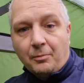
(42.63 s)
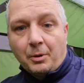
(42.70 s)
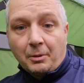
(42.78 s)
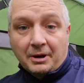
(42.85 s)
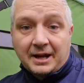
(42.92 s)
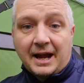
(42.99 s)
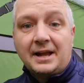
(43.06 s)
Well,
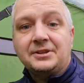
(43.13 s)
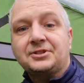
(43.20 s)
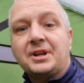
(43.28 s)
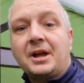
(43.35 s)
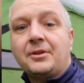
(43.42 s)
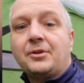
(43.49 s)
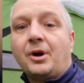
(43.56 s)
I can
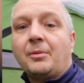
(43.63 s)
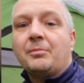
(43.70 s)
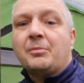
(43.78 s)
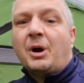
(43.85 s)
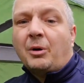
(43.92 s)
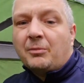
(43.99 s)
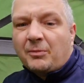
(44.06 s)
stand up,
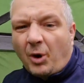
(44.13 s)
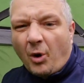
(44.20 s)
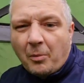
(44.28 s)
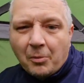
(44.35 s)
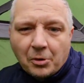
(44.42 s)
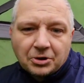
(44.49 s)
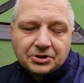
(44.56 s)
well,
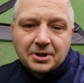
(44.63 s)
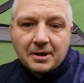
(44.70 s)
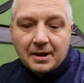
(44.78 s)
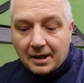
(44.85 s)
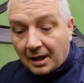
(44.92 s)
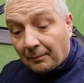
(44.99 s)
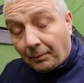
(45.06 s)
almost,
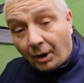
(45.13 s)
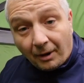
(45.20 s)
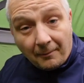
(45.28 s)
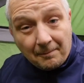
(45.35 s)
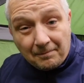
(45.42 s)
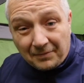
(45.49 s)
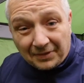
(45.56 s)
but
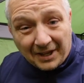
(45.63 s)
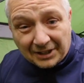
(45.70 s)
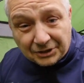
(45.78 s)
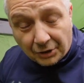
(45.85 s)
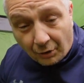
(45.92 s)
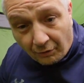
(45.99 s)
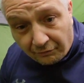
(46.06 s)

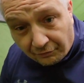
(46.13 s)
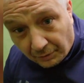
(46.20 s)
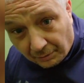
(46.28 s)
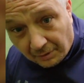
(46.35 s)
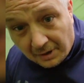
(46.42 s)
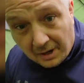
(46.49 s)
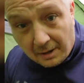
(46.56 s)
that's enough for me
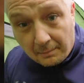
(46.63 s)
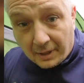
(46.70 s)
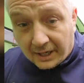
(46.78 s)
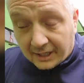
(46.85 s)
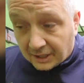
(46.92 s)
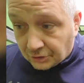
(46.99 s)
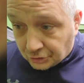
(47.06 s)

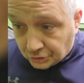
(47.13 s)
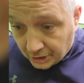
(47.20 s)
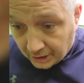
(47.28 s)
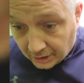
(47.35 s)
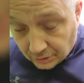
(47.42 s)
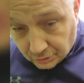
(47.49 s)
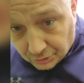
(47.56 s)
to get
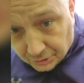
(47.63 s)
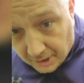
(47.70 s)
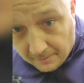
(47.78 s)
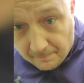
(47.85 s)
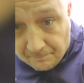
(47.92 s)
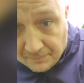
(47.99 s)
changed and